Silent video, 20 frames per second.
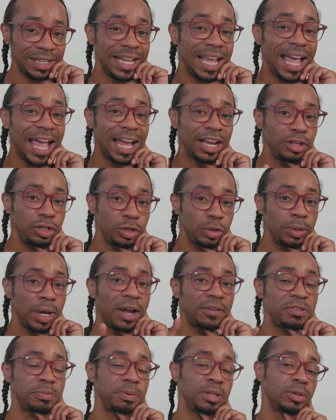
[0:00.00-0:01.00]
And you
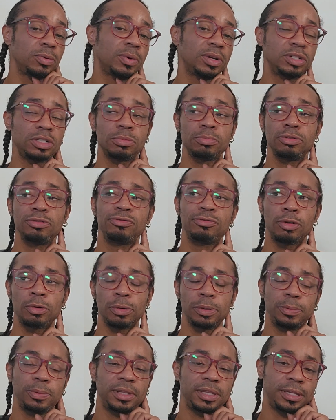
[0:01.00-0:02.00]
have to be the one to move
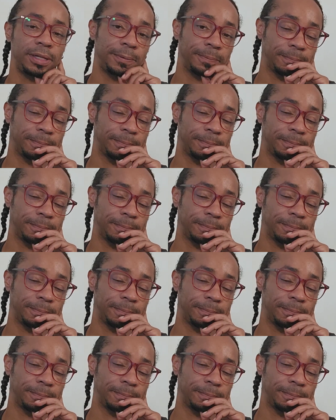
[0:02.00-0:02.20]
forward with it.